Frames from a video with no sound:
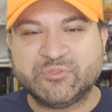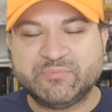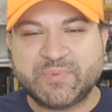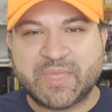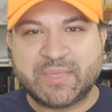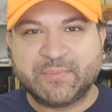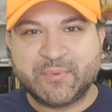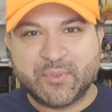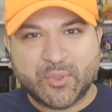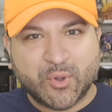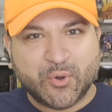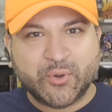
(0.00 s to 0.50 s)
with
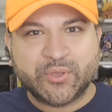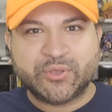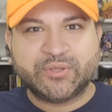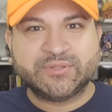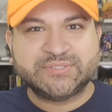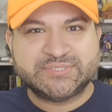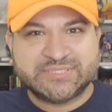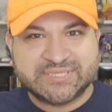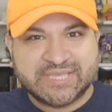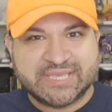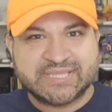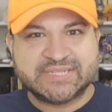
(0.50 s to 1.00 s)
baby
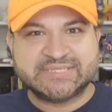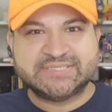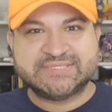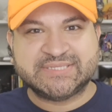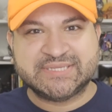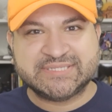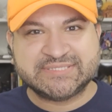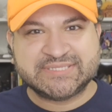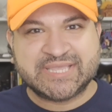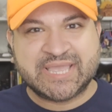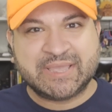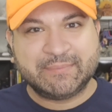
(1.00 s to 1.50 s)
oil to get a
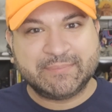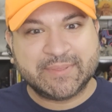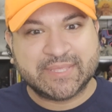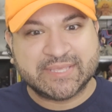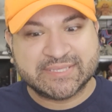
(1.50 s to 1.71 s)
suntan,